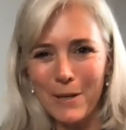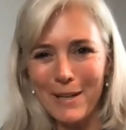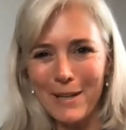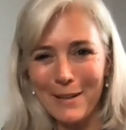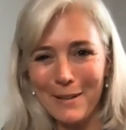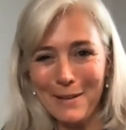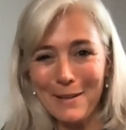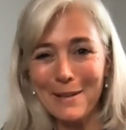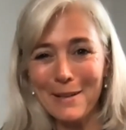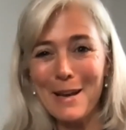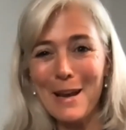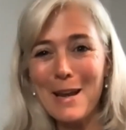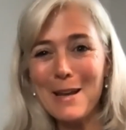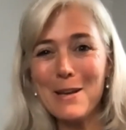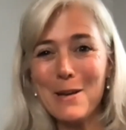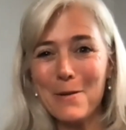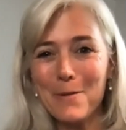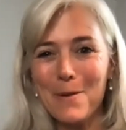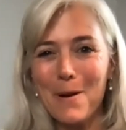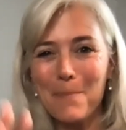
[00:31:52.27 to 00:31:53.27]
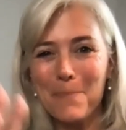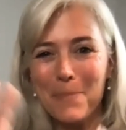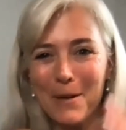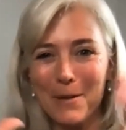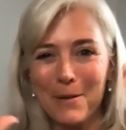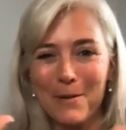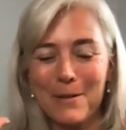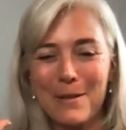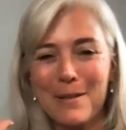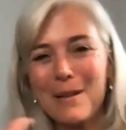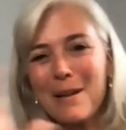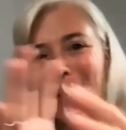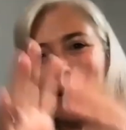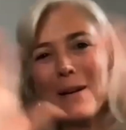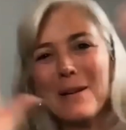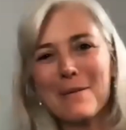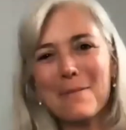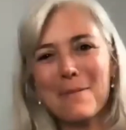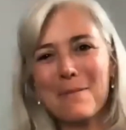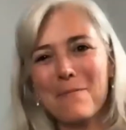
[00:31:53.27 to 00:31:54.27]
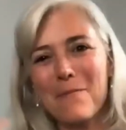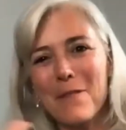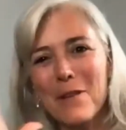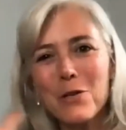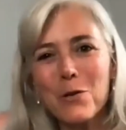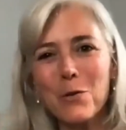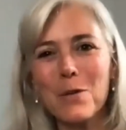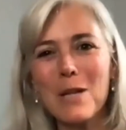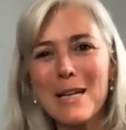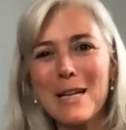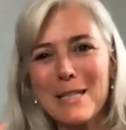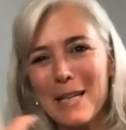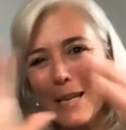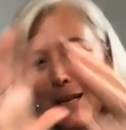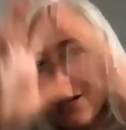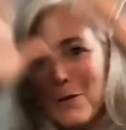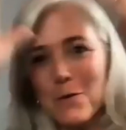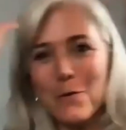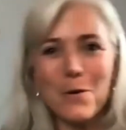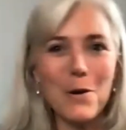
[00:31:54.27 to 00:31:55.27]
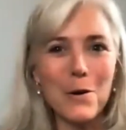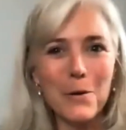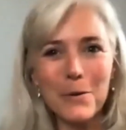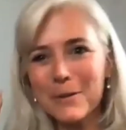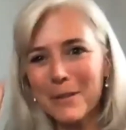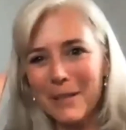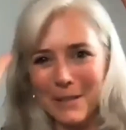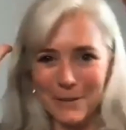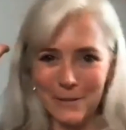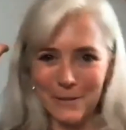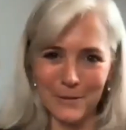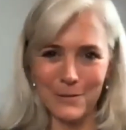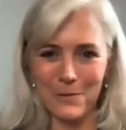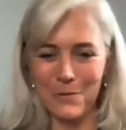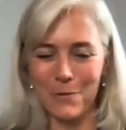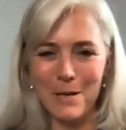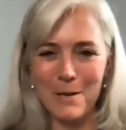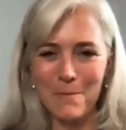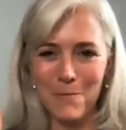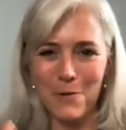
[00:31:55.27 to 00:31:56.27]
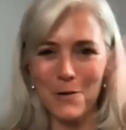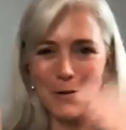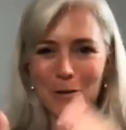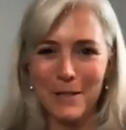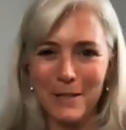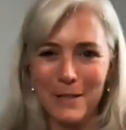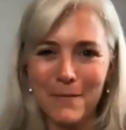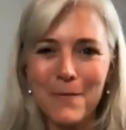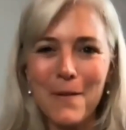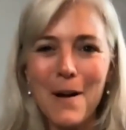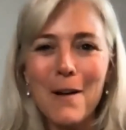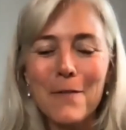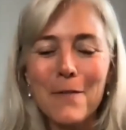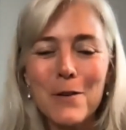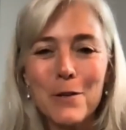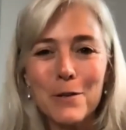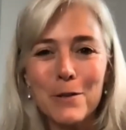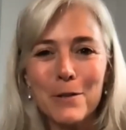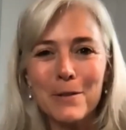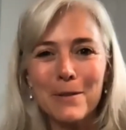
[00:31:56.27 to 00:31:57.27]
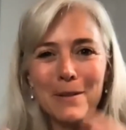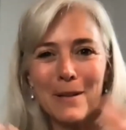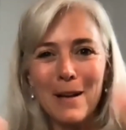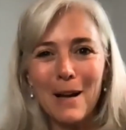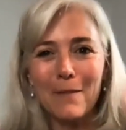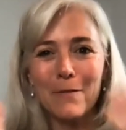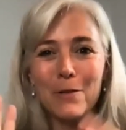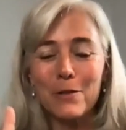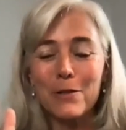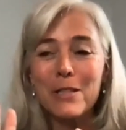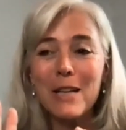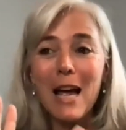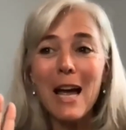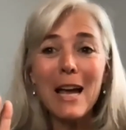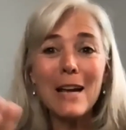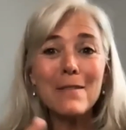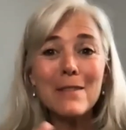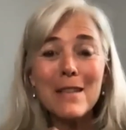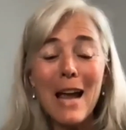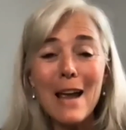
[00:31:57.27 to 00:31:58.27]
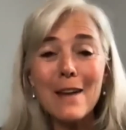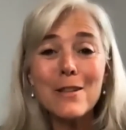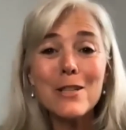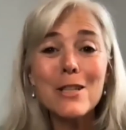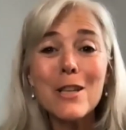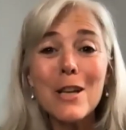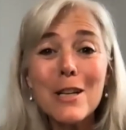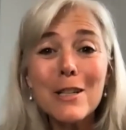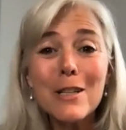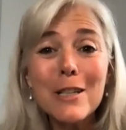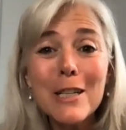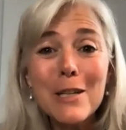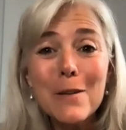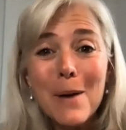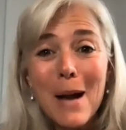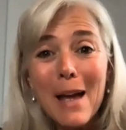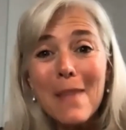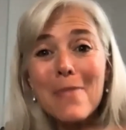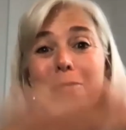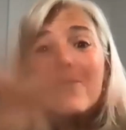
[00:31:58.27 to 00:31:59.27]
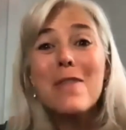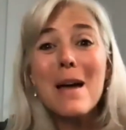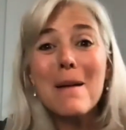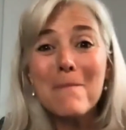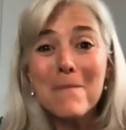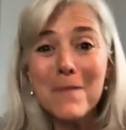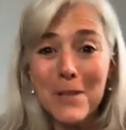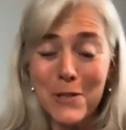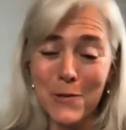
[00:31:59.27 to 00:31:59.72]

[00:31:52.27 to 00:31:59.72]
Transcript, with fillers: And you're up there visualizing in your own little dream world of, of your of your dives, and suddenly you had them